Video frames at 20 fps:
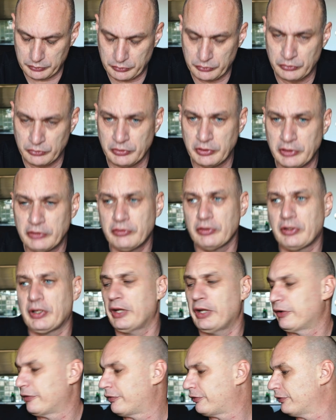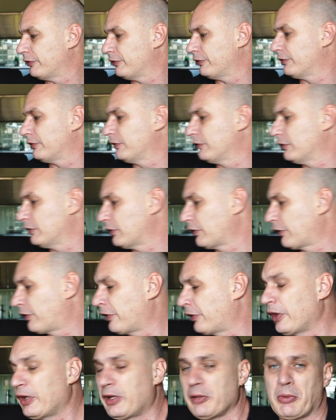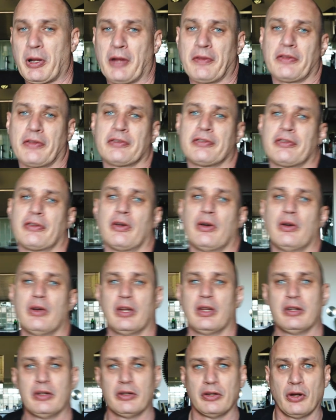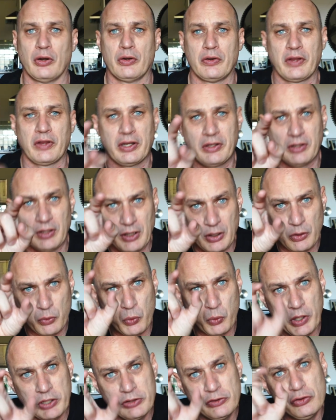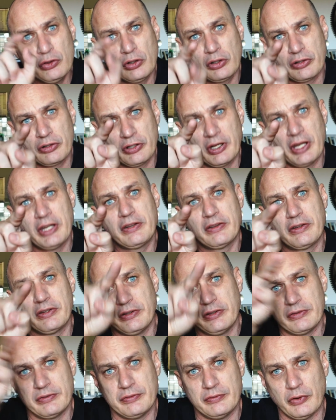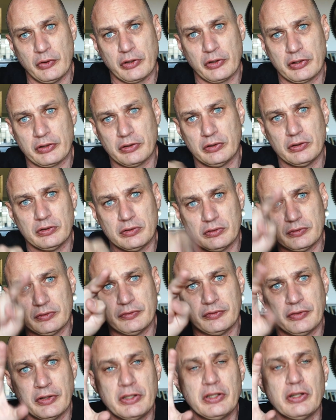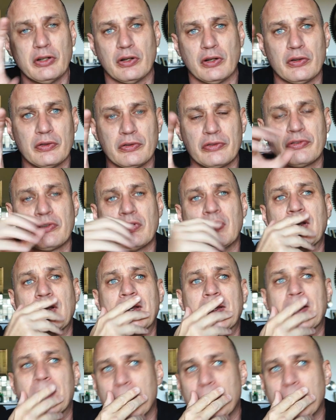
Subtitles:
you need to kind of think about this though, and know that when you create these vertical videos,